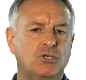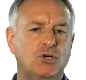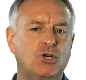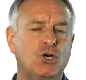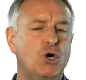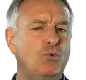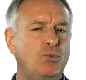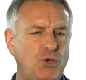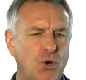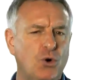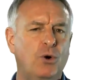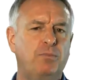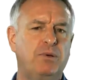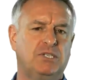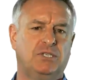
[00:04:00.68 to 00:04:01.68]
to grow
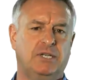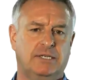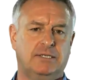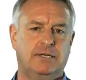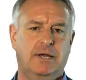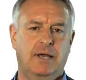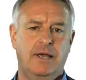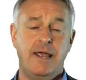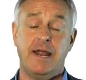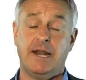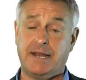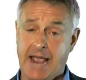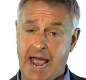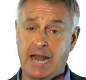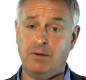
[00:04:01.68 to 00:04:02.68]
your business. It
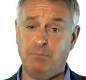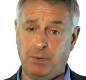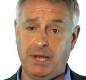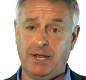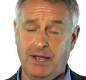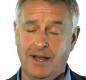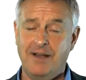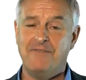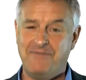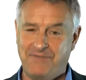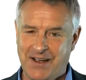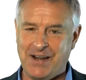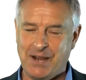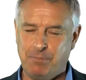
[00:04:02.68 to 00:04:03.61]
can be very